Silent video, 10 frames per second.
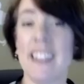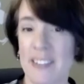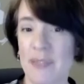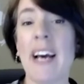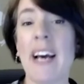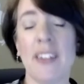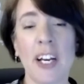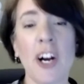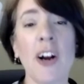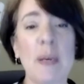Yeah, they
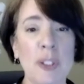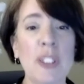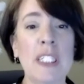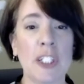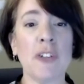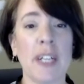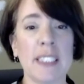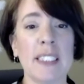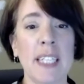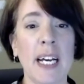are absolutely
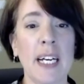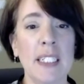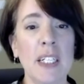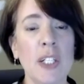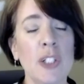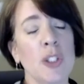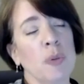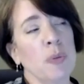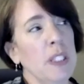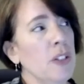incorrect. Yeah. So
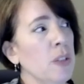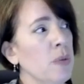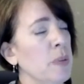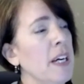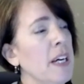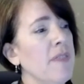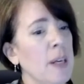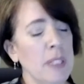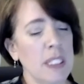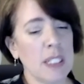when we have
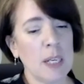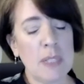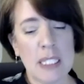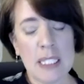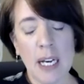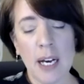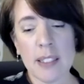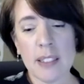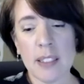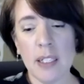families come to see
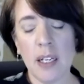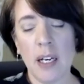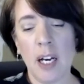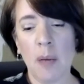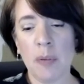us, and